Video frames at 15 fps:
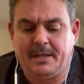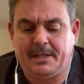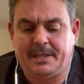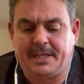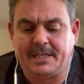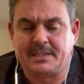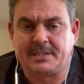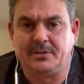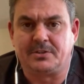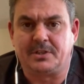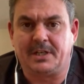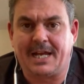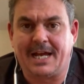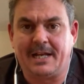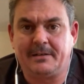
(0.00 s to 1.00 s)
this
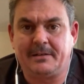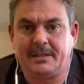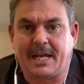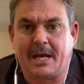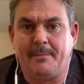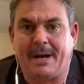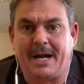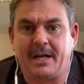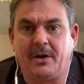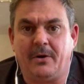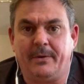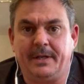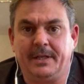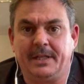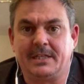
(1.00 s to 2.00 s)
doesn't get back
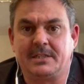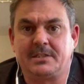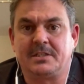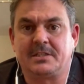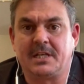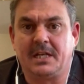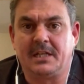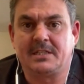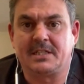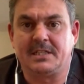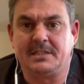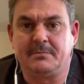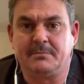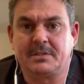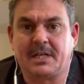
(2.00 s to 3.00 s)
going, and let's just say the
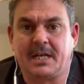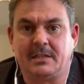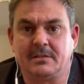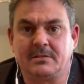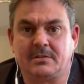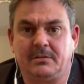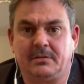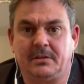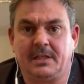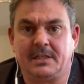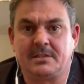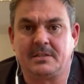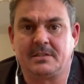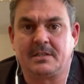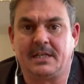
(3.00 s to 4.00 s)
season was cancelled, and
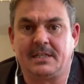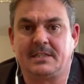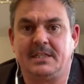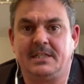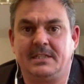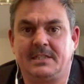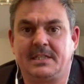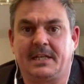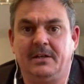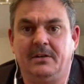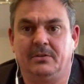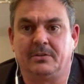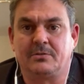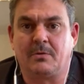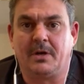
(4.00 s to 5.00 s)
let's just say season ticket
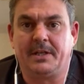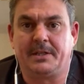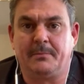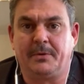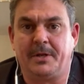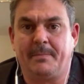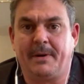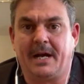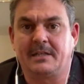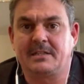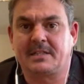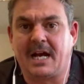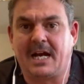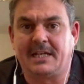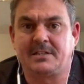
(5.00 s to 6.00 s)
holders wanted the money back,
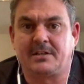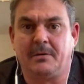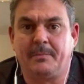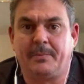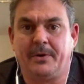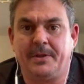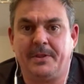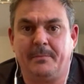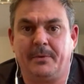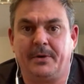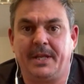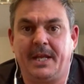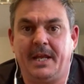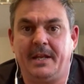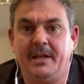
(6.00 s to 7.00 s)
Sky stopped putting the
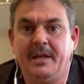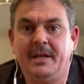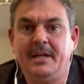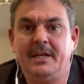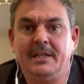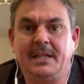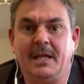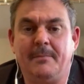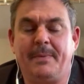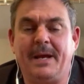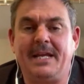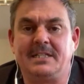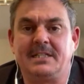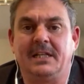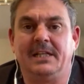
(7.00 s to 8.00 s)
money in, then
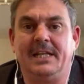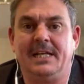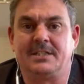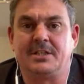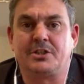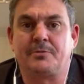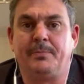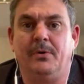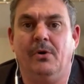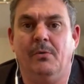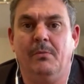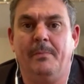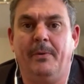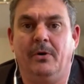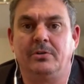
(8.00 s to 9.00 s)
basically as a sport
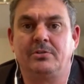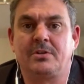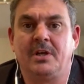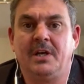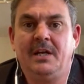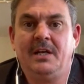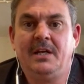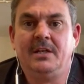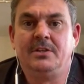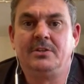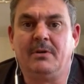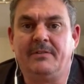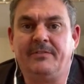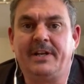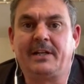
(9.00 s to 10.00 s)
we're bust. So
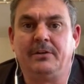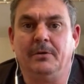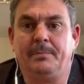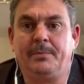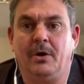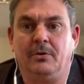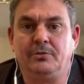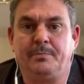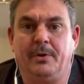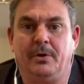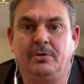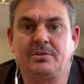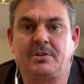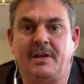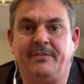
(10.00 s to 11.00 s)
every club goes
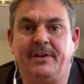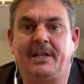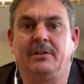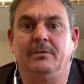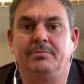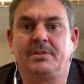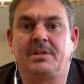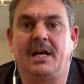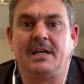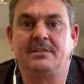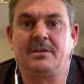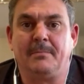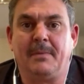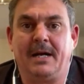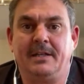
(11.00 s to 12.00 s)
bust. Every club
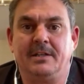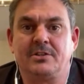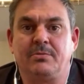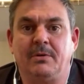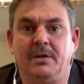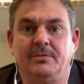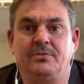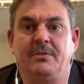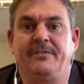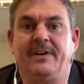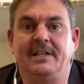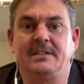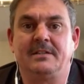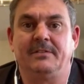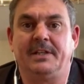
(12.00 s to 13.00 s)
starts on -12, so
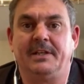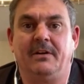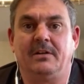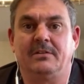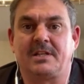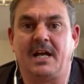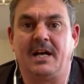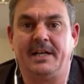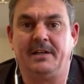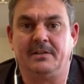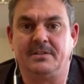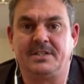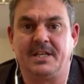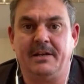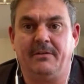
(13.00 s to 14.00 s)
effectively you're all starting
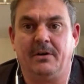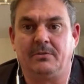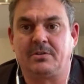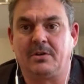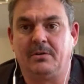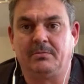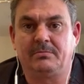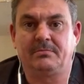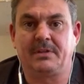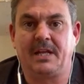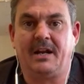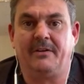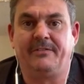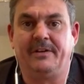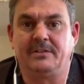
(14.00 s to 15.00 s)
on 0. So the
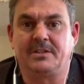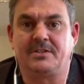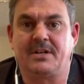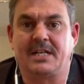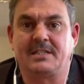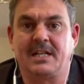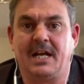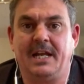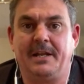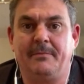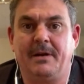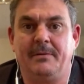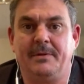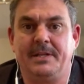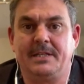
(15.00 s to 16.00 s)
RFL's addressed that
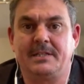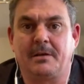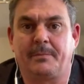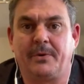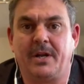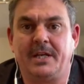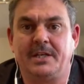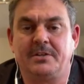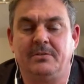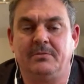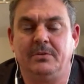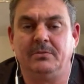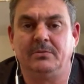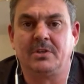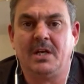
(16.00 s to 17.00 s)
anyway with its operational
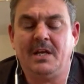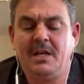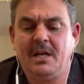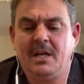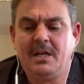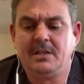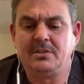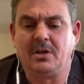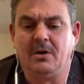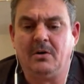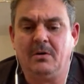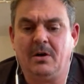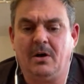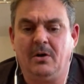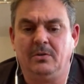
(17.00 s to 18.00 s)
rules.
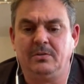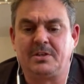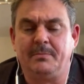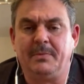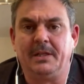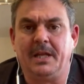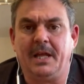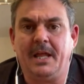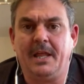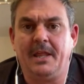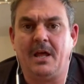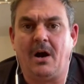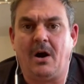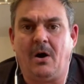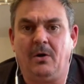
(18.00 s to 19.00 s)
So ultimately,
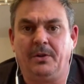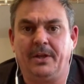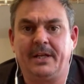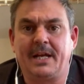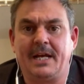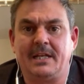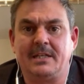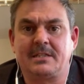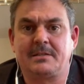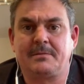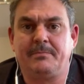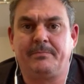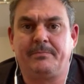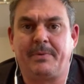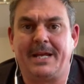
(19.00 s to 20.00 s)
all that gets
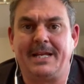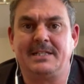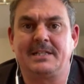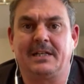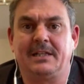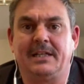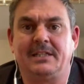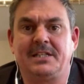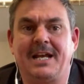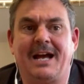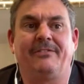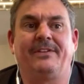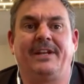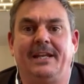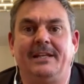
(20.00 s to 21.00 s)
basically
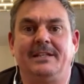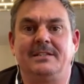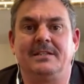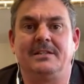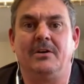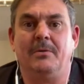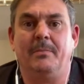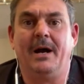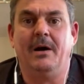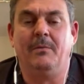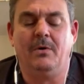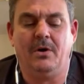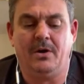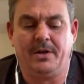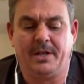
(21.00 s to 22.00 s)
shafted, is there's no better
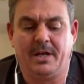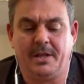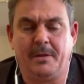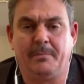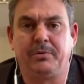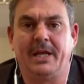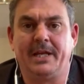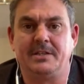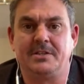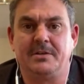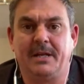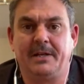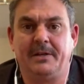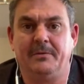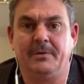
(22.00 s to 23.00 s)
word, are the players who
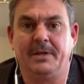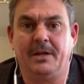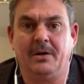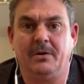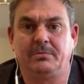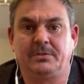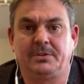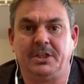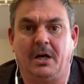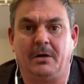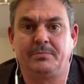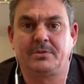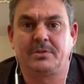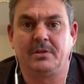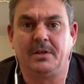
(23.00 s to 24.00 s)
end up with no
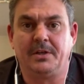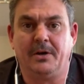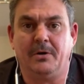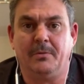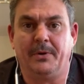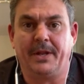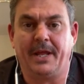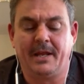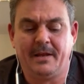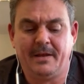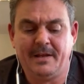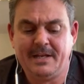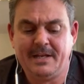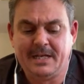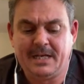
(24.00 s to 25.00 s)
jobs and no money,
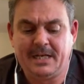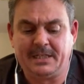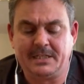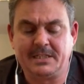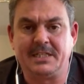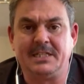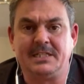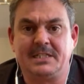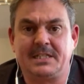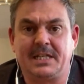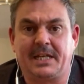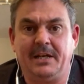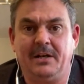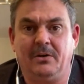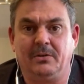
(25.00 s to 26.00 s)
and the season
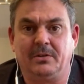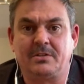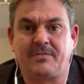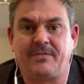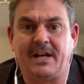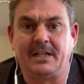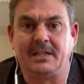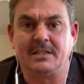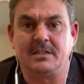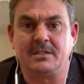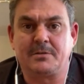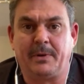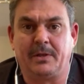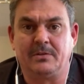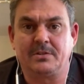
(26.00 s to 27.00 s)
ticket holders, fans and
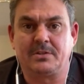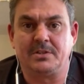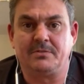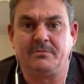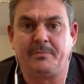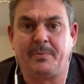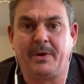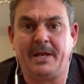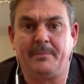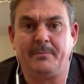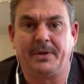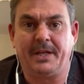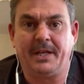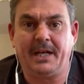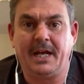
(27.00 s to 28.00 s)
sponsors who have paid
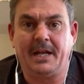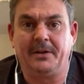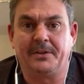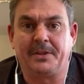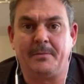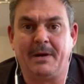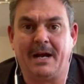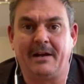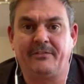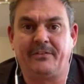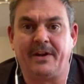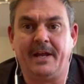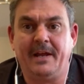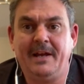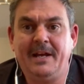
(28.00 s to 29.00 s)
money and get nothing back for
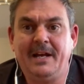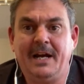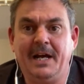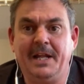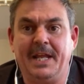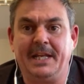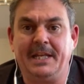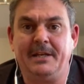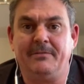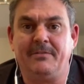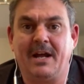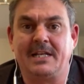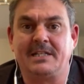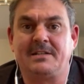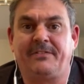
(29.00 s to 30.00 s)
it. And then you
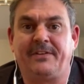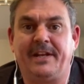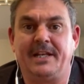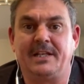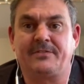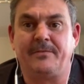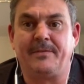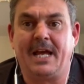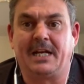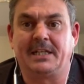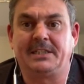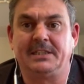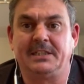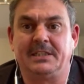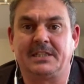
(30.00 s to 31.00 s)
rise the phoenix from the
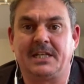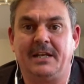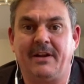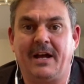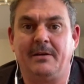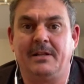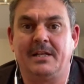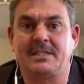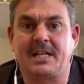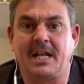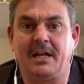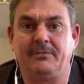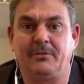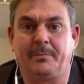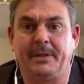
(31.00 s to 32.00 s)
ashes and say, right, let's
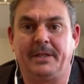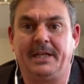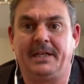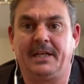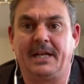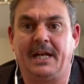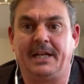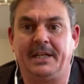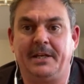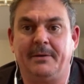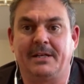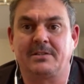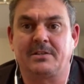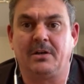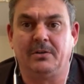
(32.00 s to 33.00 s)
start rugby league again. And you
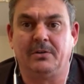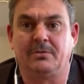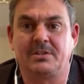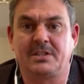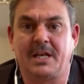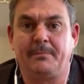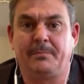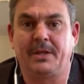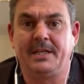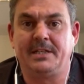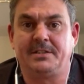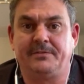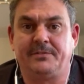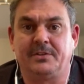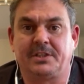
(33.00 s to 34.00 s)
ask all those same
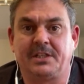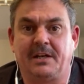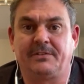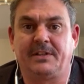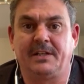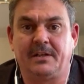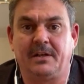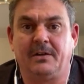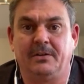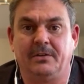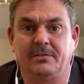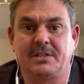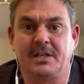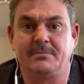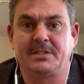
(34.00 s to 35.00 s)
players you've just shafted and all
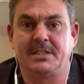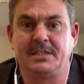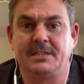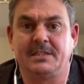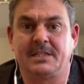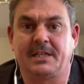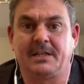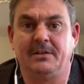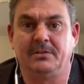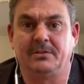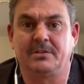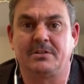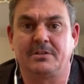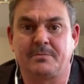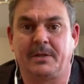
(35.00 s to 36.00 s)
those same season ticket holders and